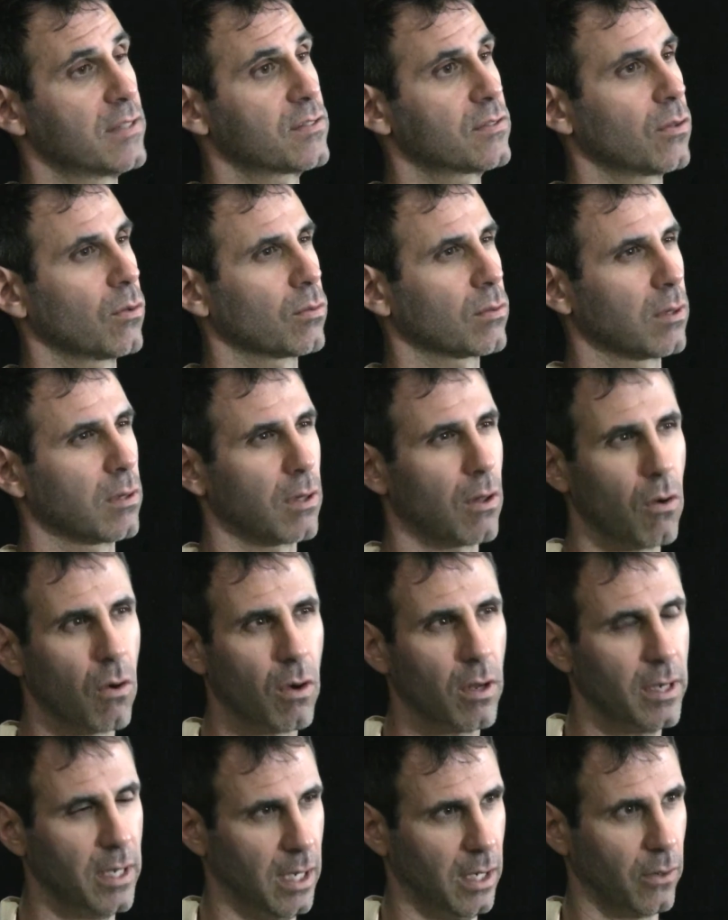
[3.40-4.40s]
I sold
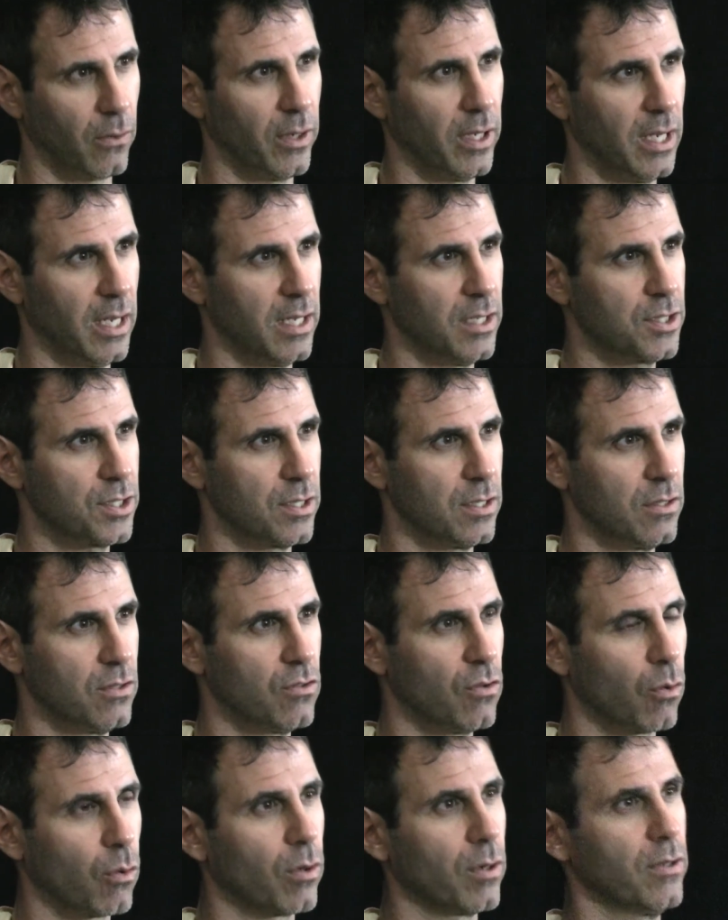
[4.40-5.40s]
lawn
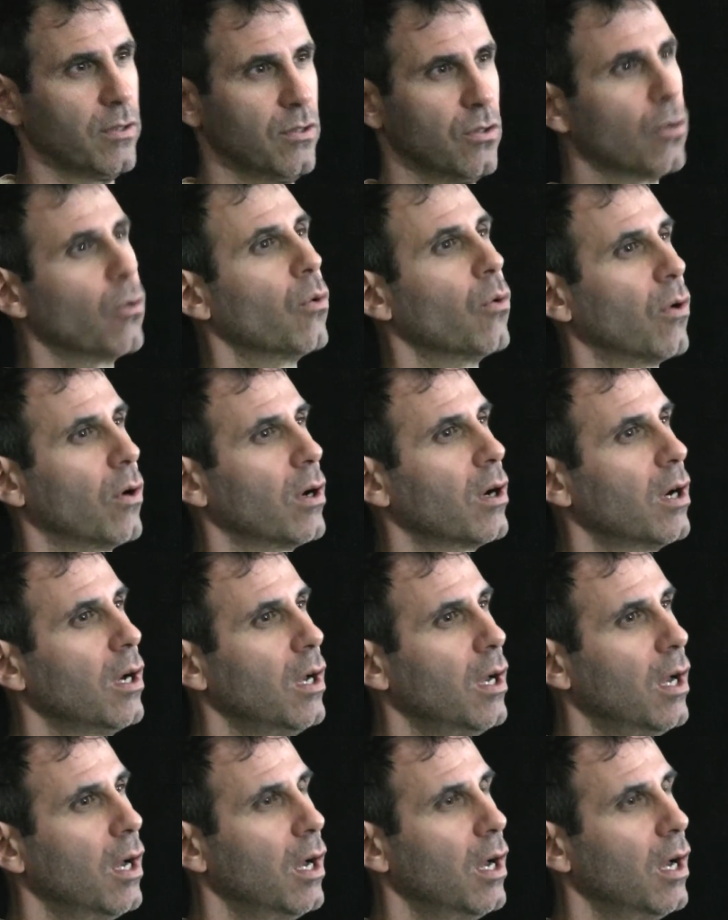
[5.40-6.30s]
aeration door to door.